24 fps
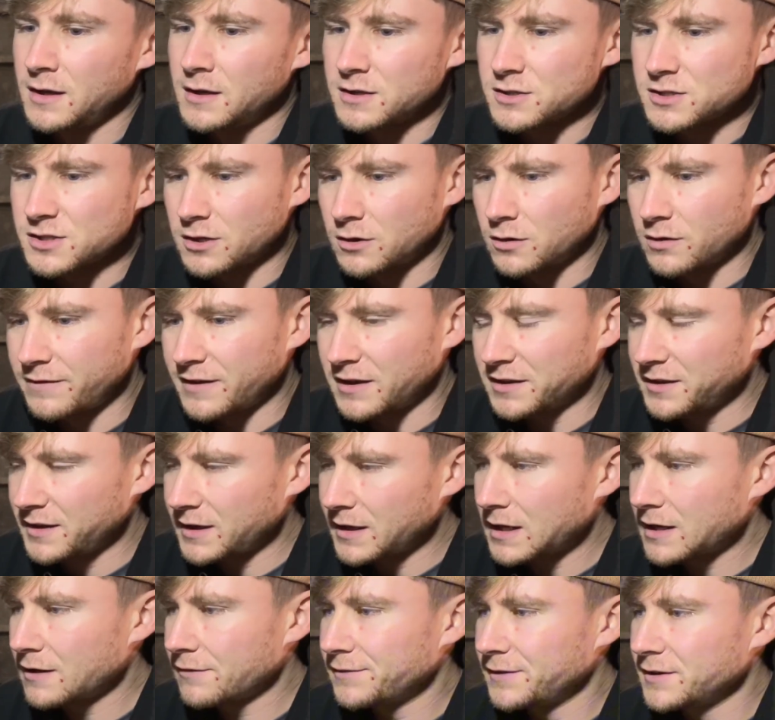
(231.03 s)
So we've had the
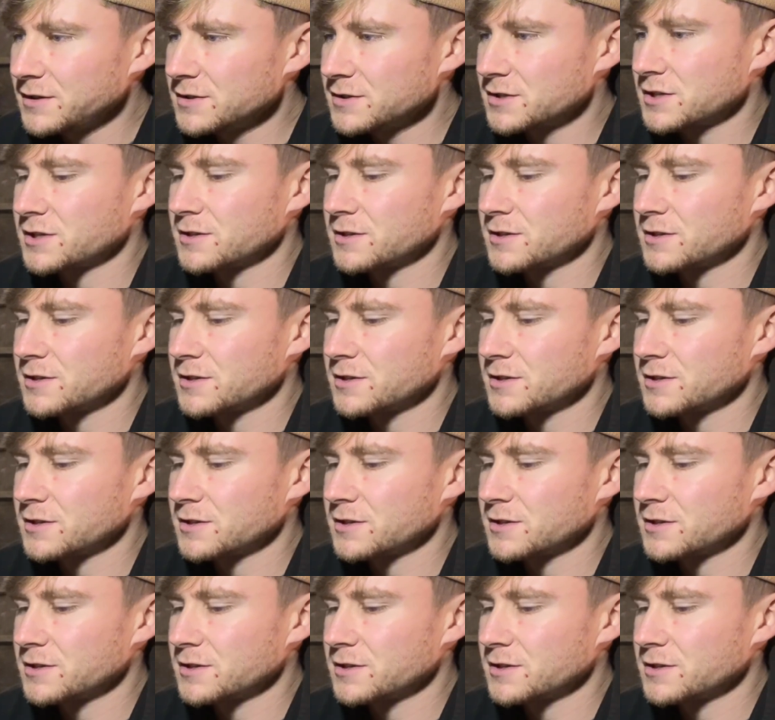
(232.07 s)
1/2 inch